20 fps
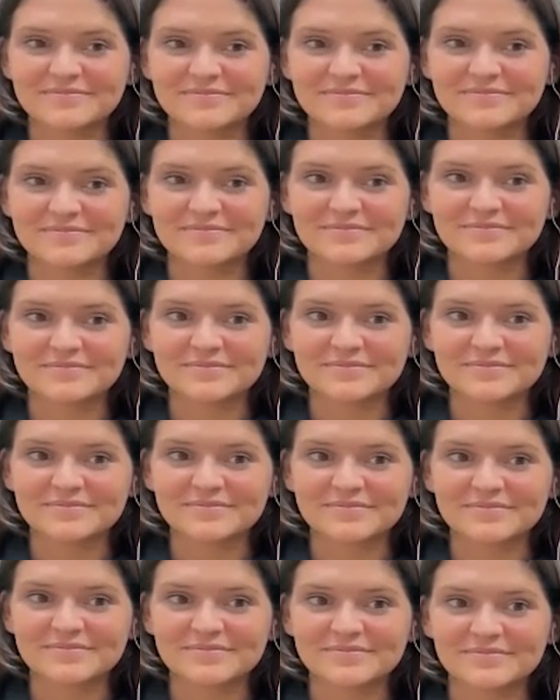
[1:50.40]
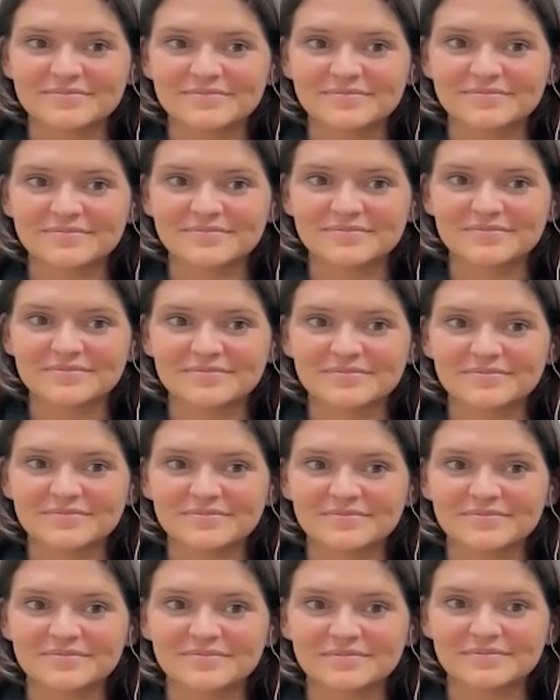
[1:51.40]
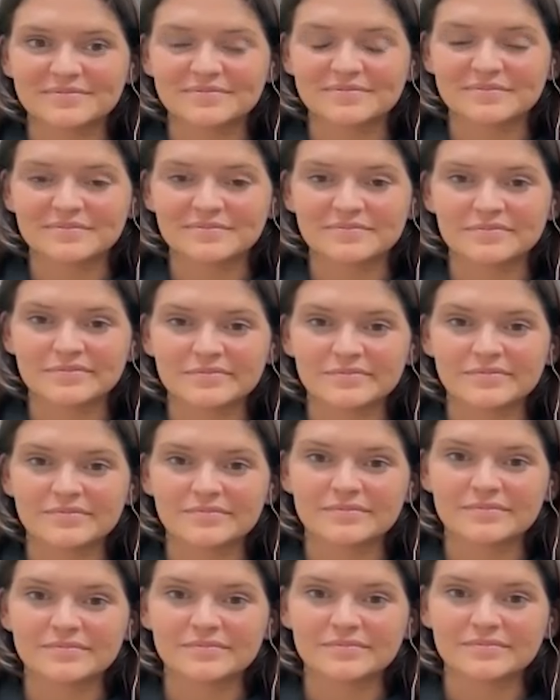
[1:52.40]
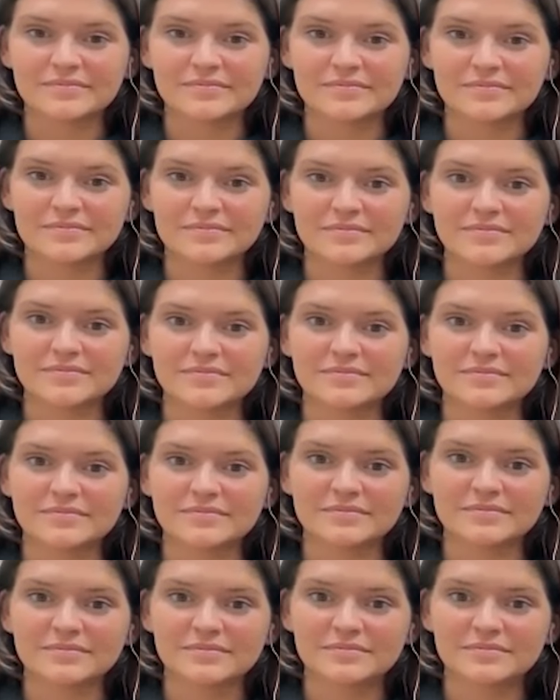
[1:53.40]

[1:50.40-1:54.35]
This person isn't speaking.